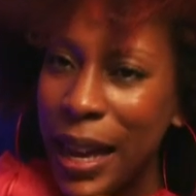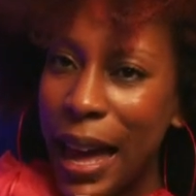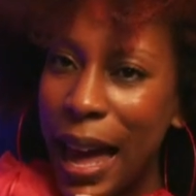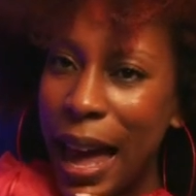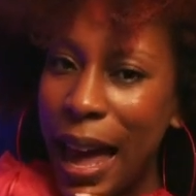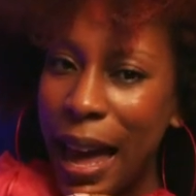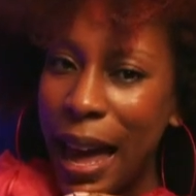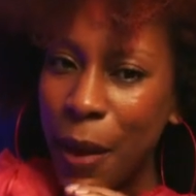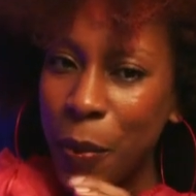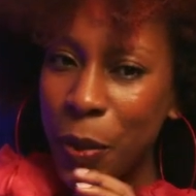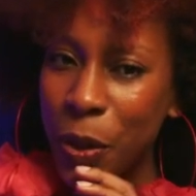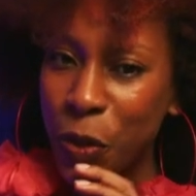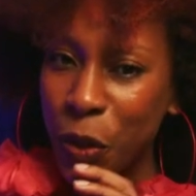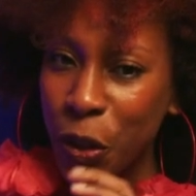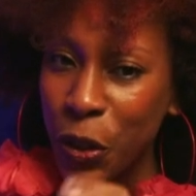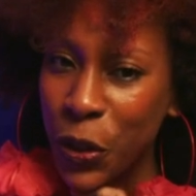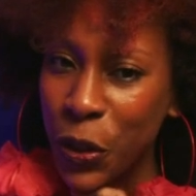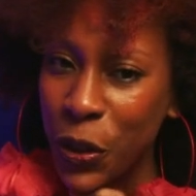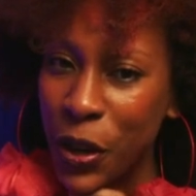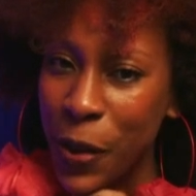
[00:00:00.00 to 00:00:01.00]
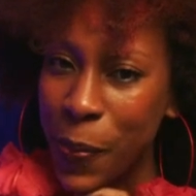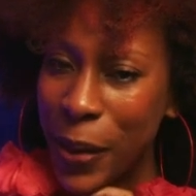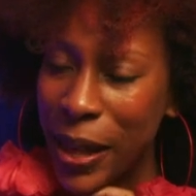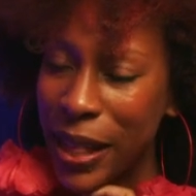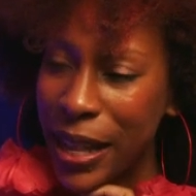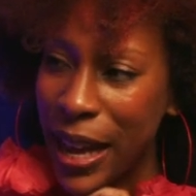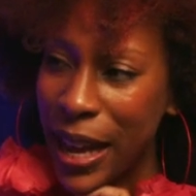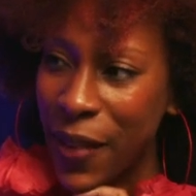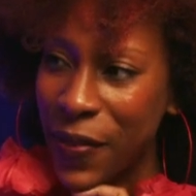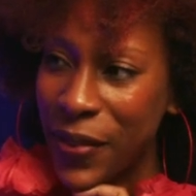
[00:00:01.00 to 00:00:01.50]
I was recruited by
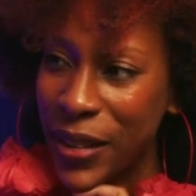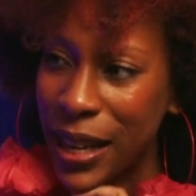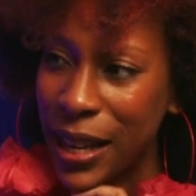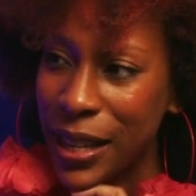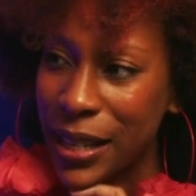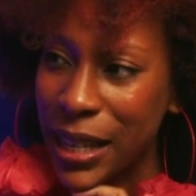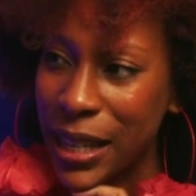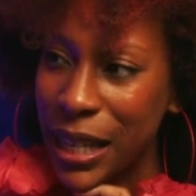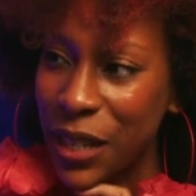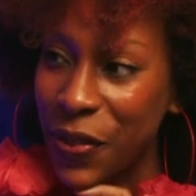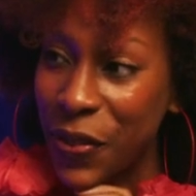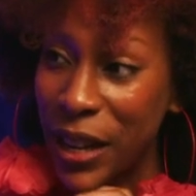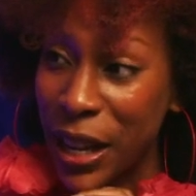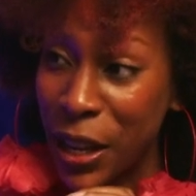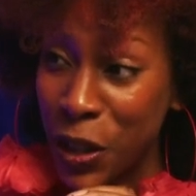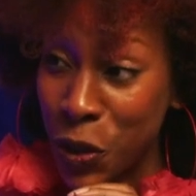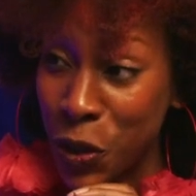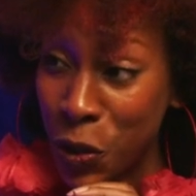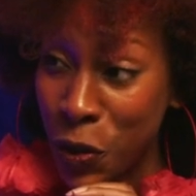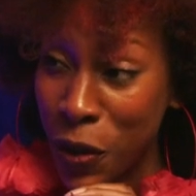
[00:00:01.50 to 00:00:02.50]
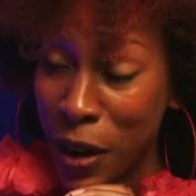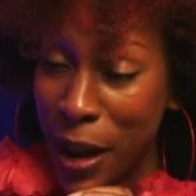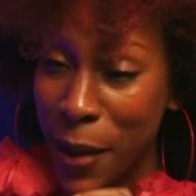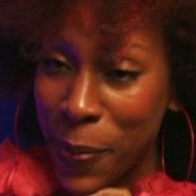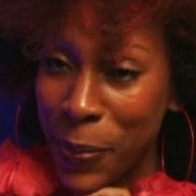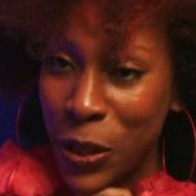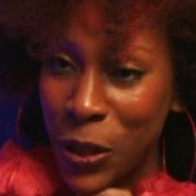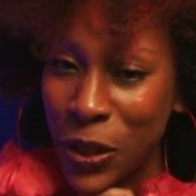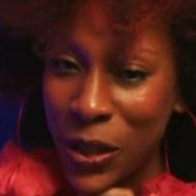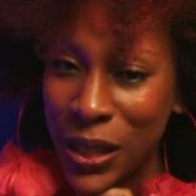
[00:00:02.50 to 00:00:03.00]
the FDIC's financial
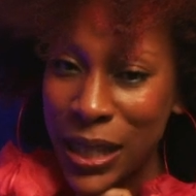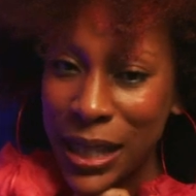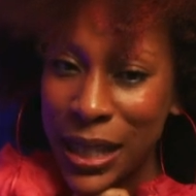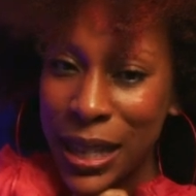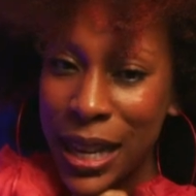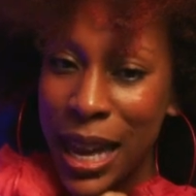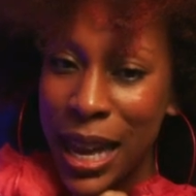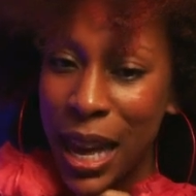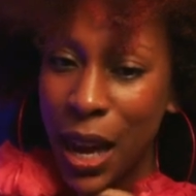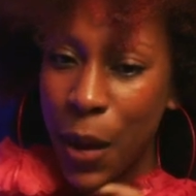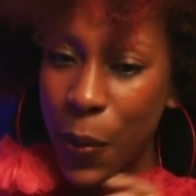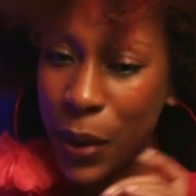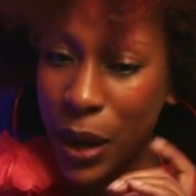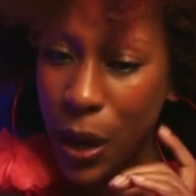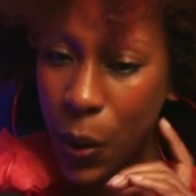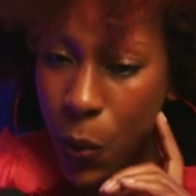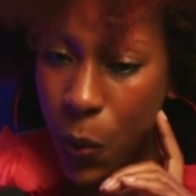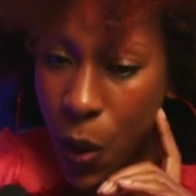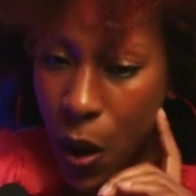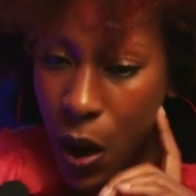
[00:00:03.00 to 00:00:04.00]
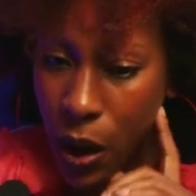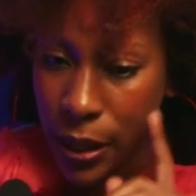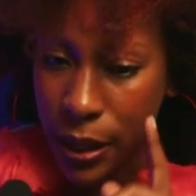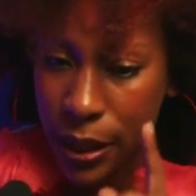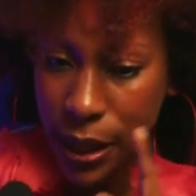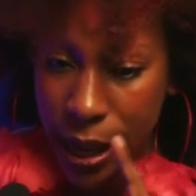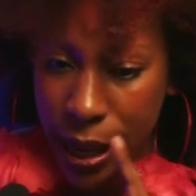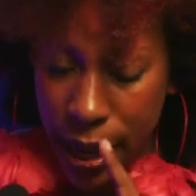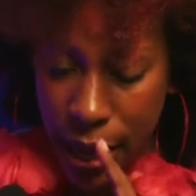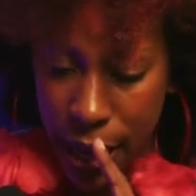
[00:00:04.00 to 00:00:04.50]
crimes unit. And when I
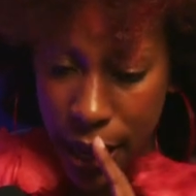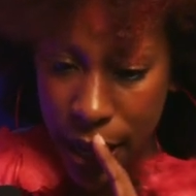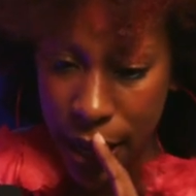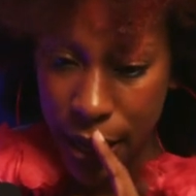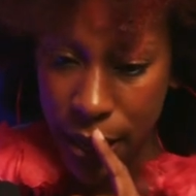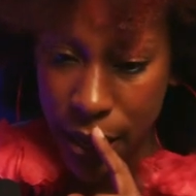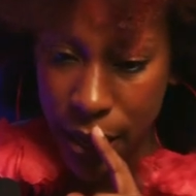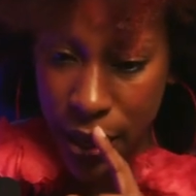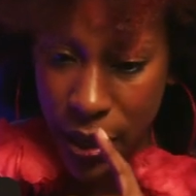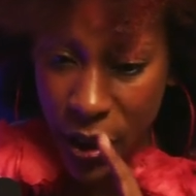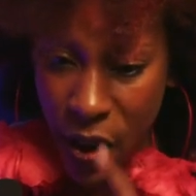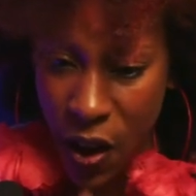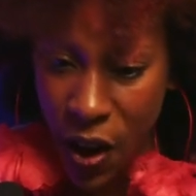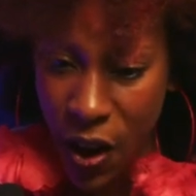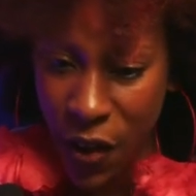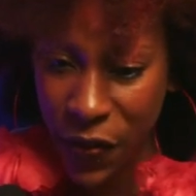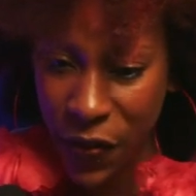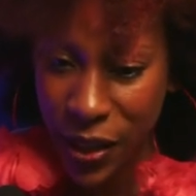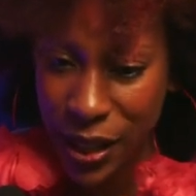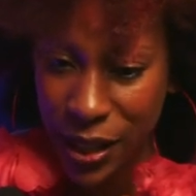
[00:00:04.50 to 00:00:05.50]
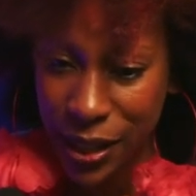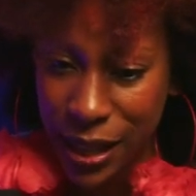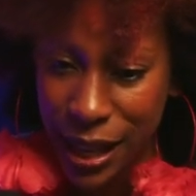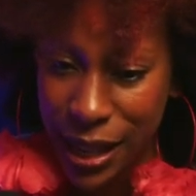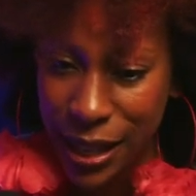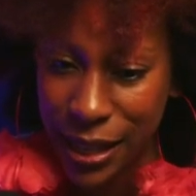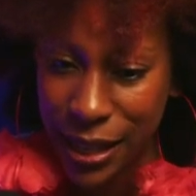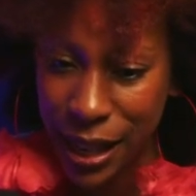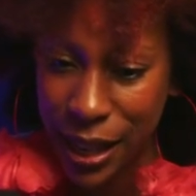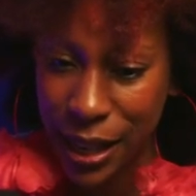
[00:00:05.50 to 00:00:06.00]
walked into the office, they
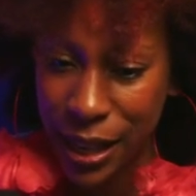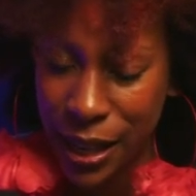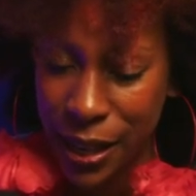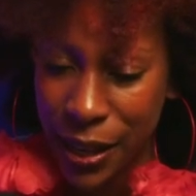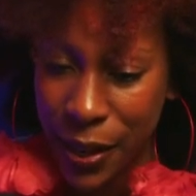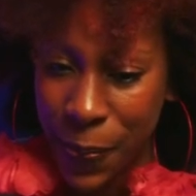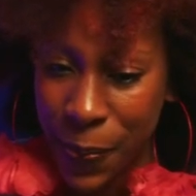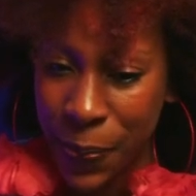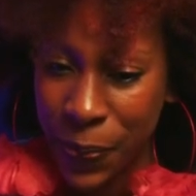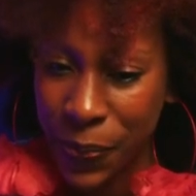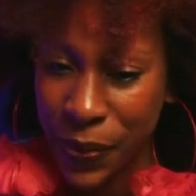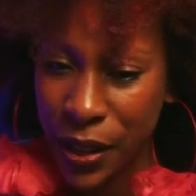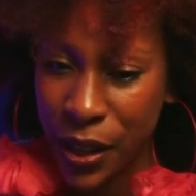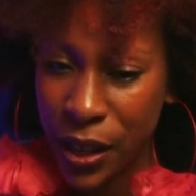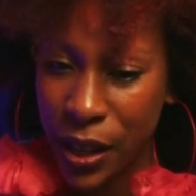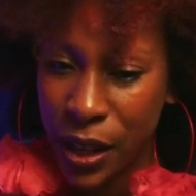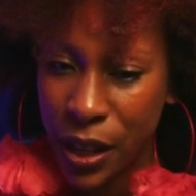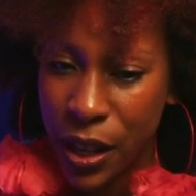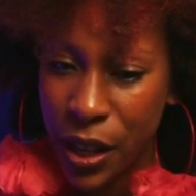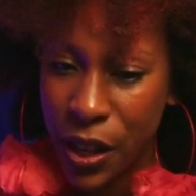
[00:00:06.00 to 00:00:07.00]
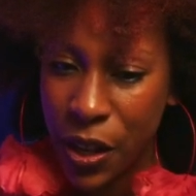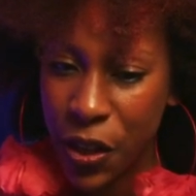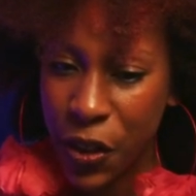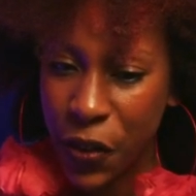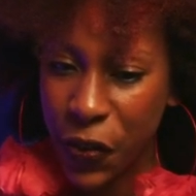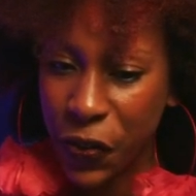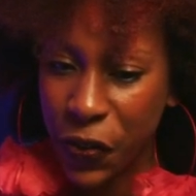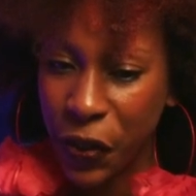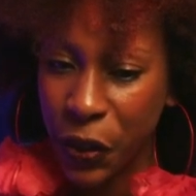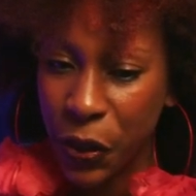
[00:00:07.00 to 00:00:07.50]
said, the
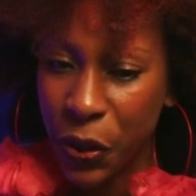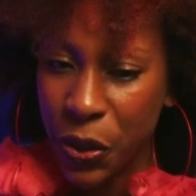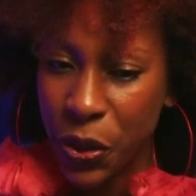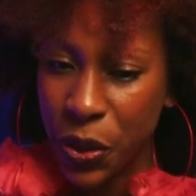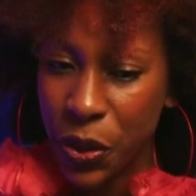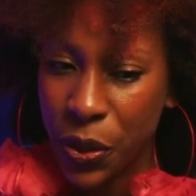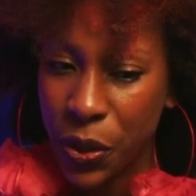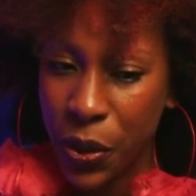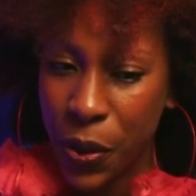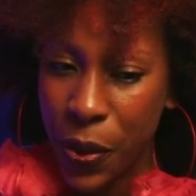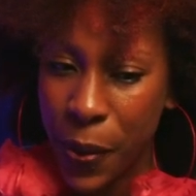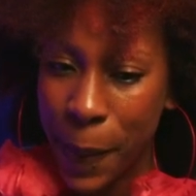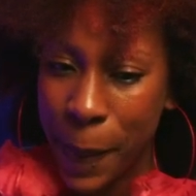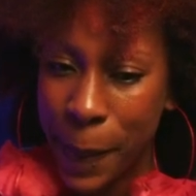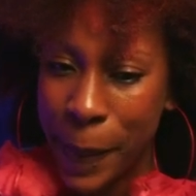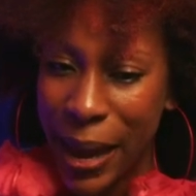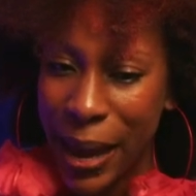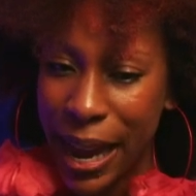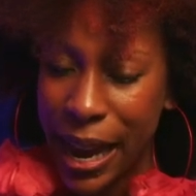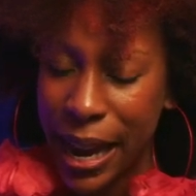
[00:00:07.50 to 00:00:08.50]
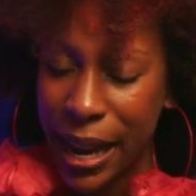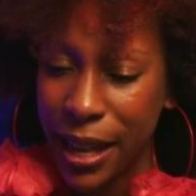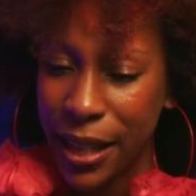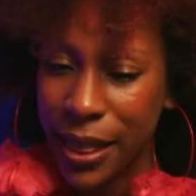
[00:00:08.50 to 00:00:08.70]
first bank